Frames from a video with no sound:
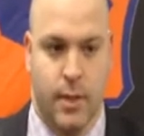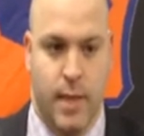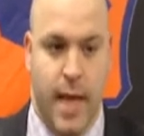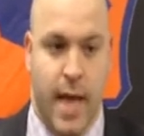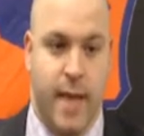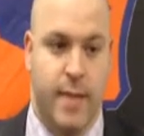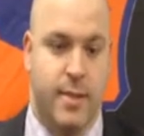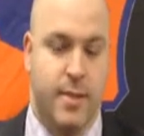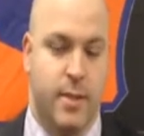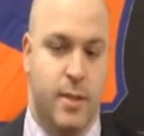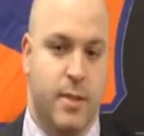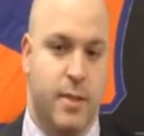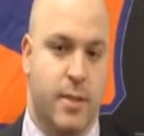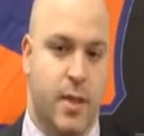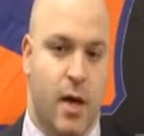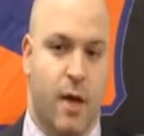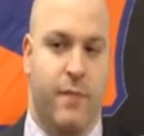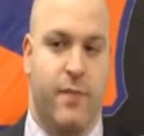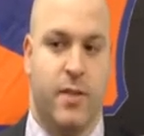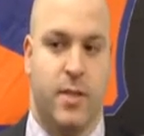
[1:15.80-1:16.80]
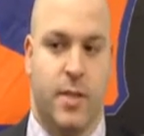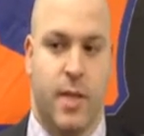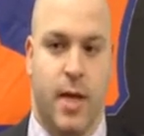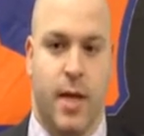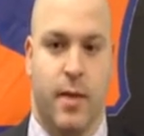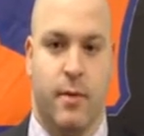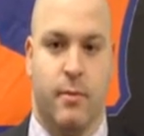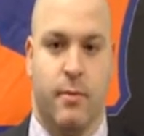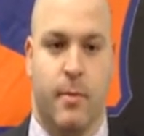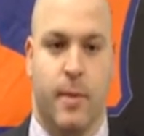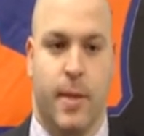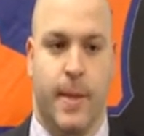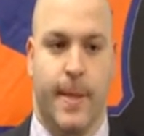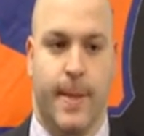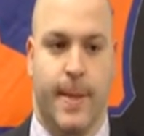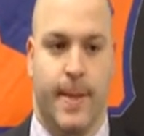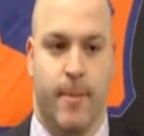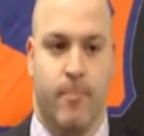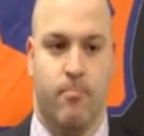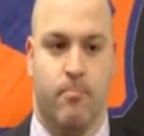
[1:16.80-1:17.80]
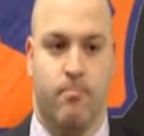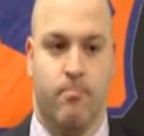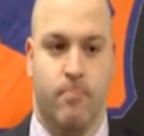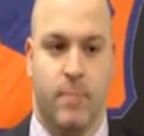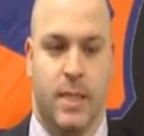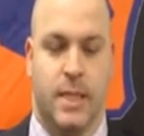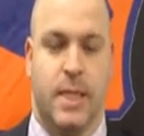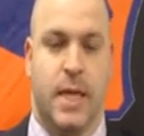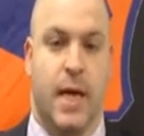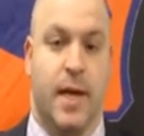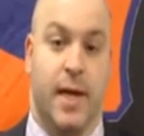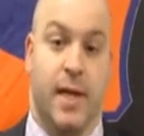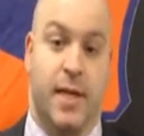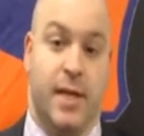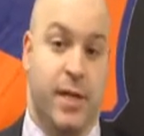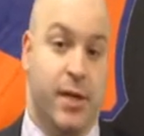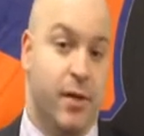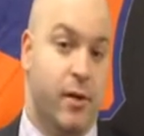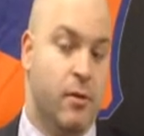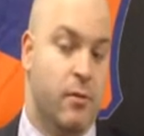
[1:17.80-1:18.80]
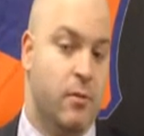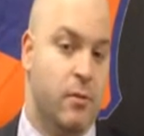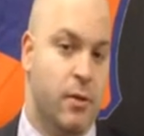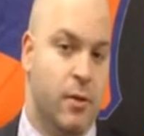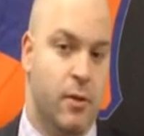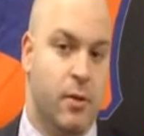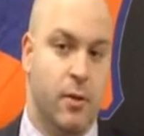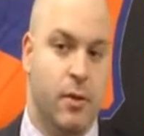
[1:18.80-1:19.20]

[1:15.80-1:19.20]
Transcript: Yeah, it's tough. It's not ideal,